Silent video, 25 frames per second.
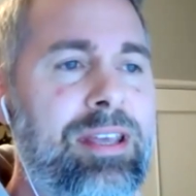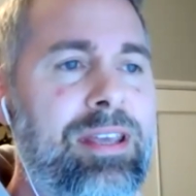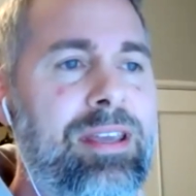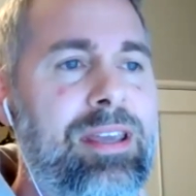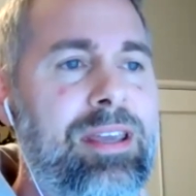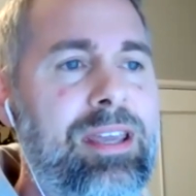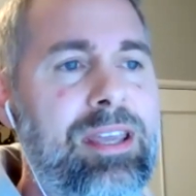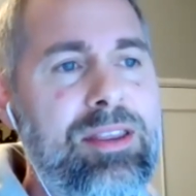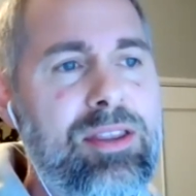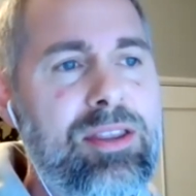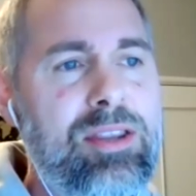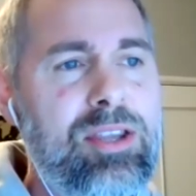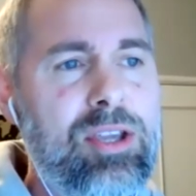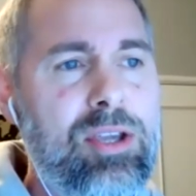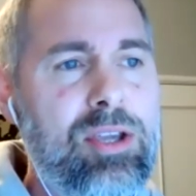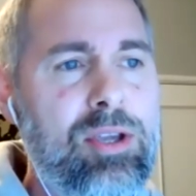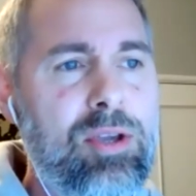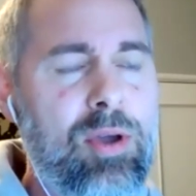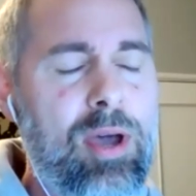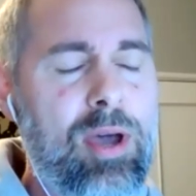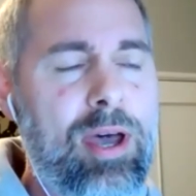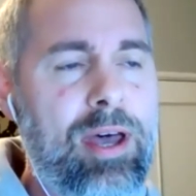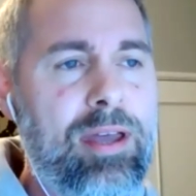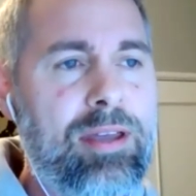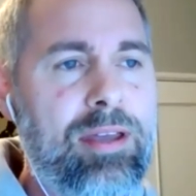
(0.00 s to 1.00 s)
in the
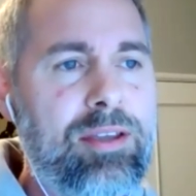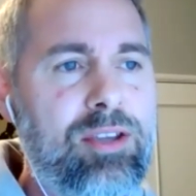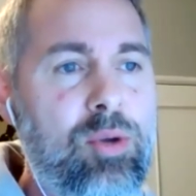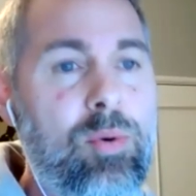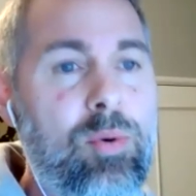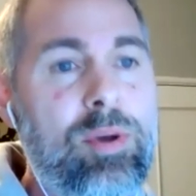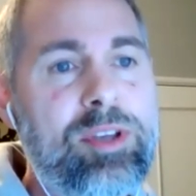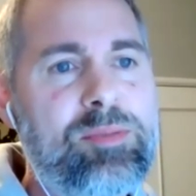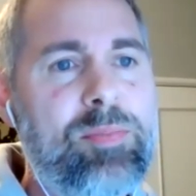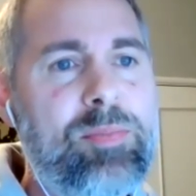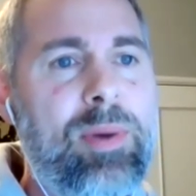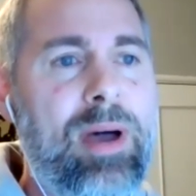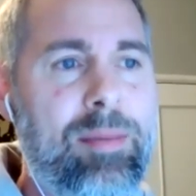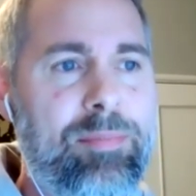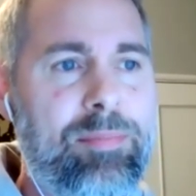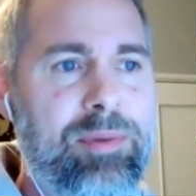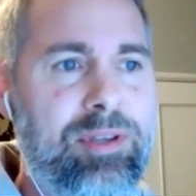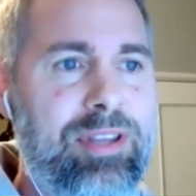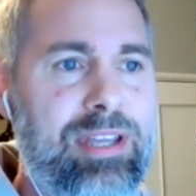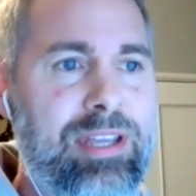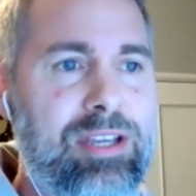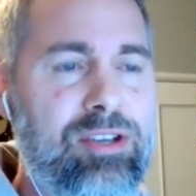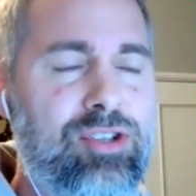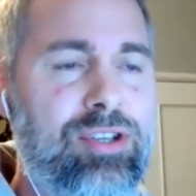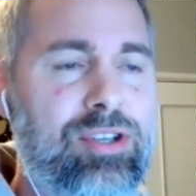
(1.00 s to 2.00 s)
uh, US
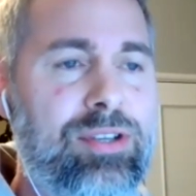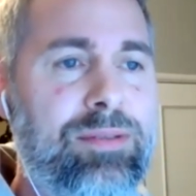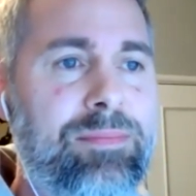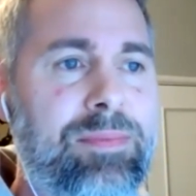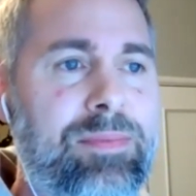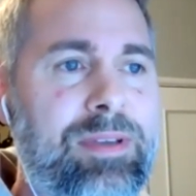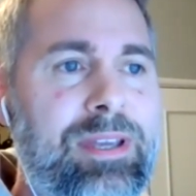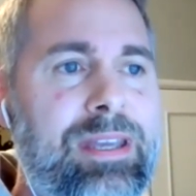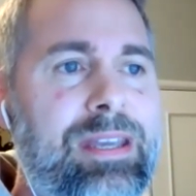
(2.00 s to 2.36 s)
population.